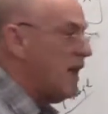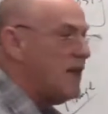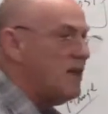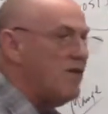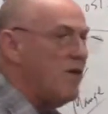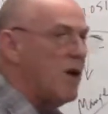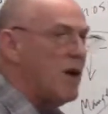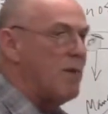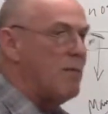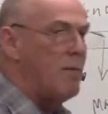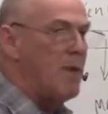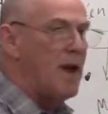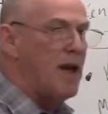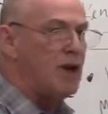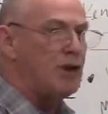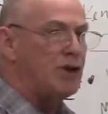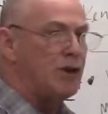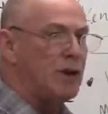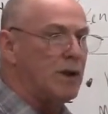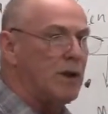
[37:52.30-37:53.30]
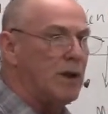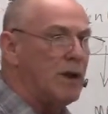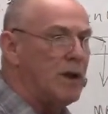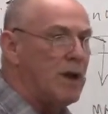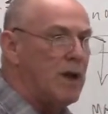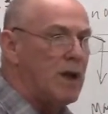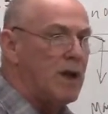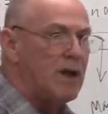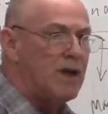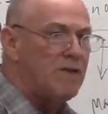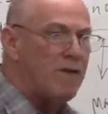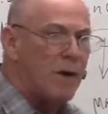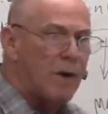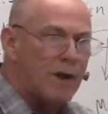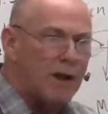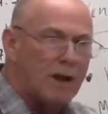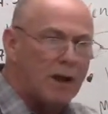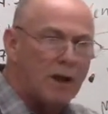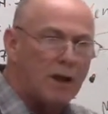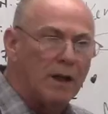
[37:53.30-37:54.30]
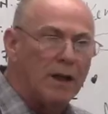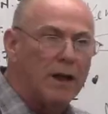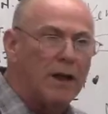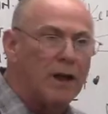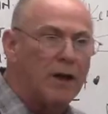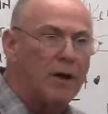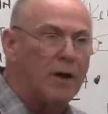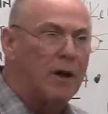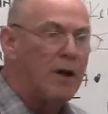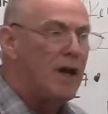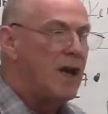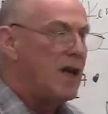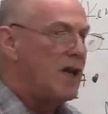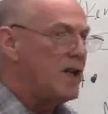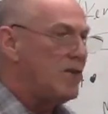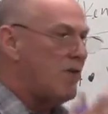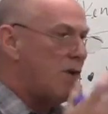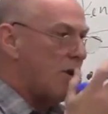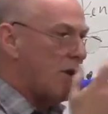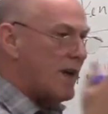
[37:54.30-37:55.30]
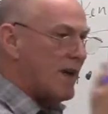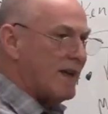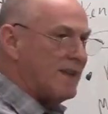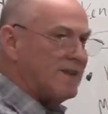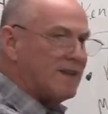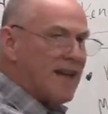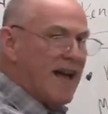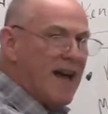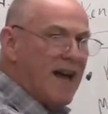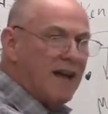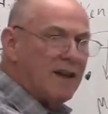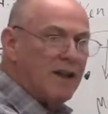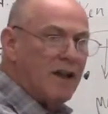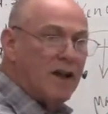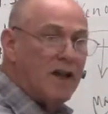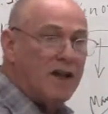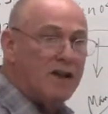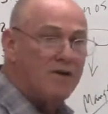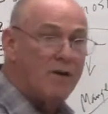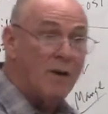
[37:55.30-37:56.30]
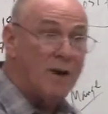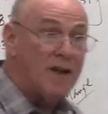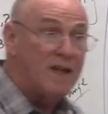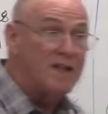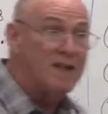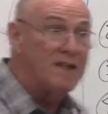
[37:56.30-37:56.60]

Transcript: He's very patient, He's very clear, He's very exact, He's very